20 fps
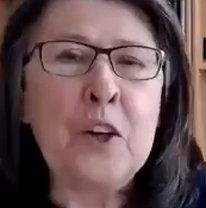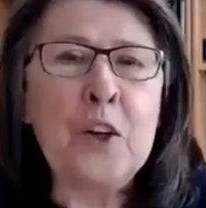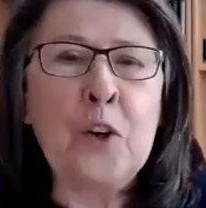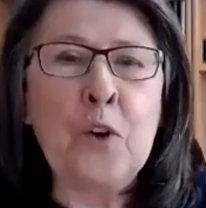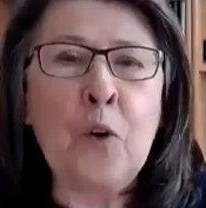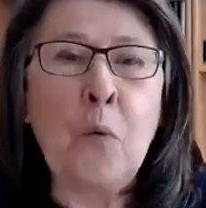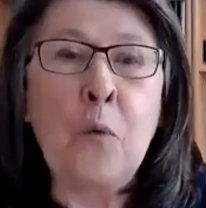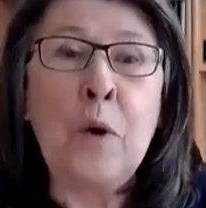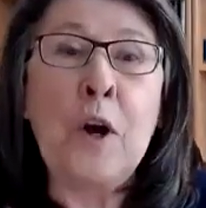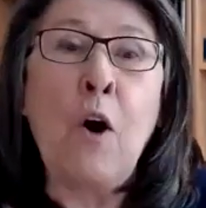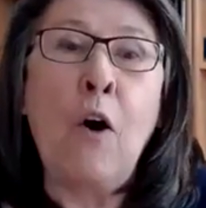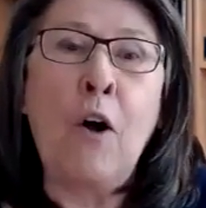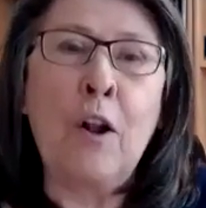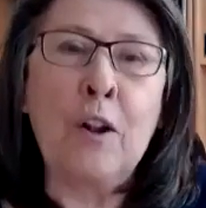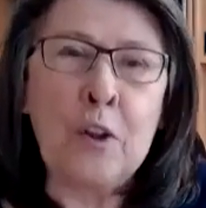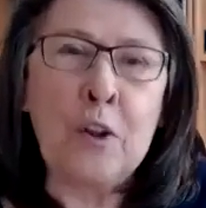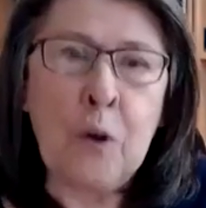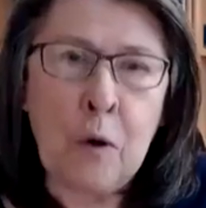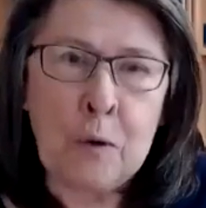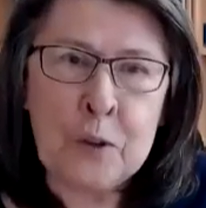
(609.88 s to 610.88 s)
we all
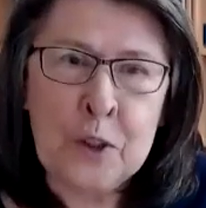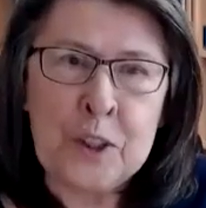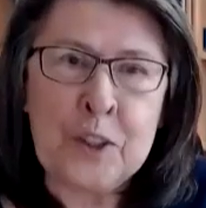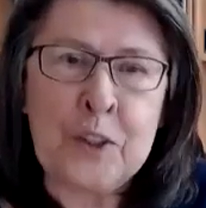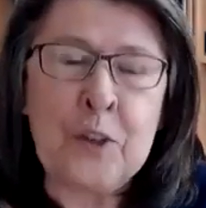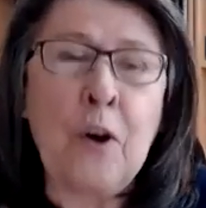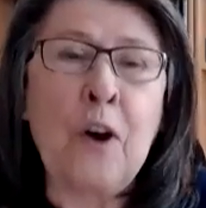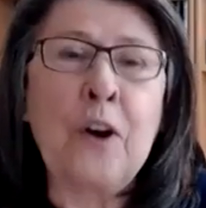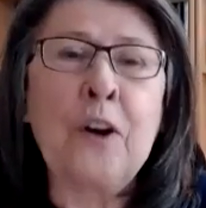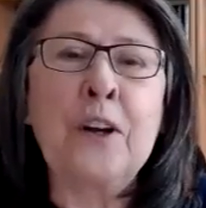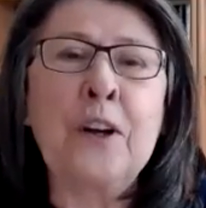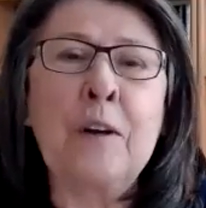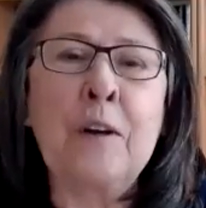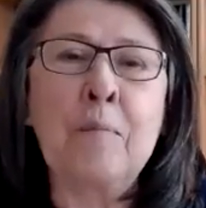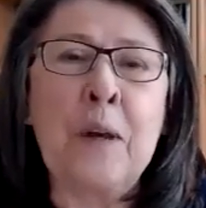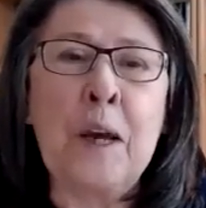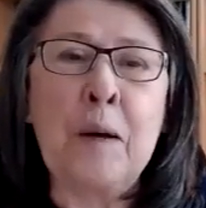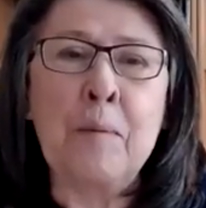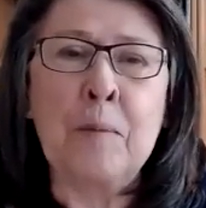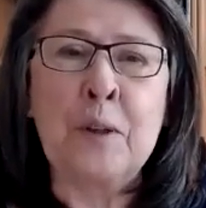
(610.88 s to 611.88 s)
know she's not going to
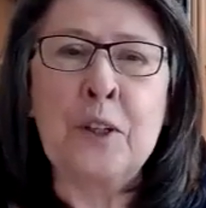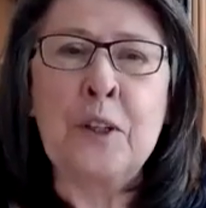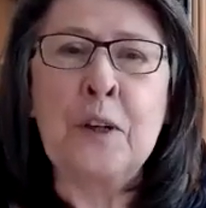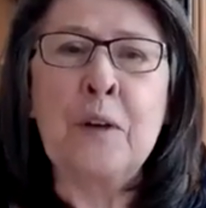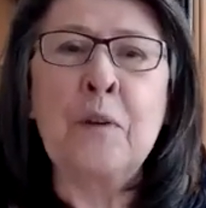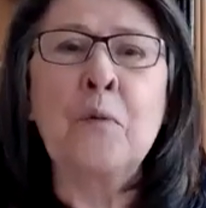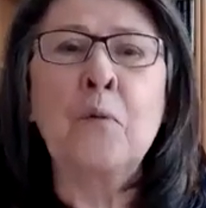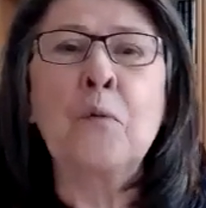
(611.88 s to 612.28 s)
be able to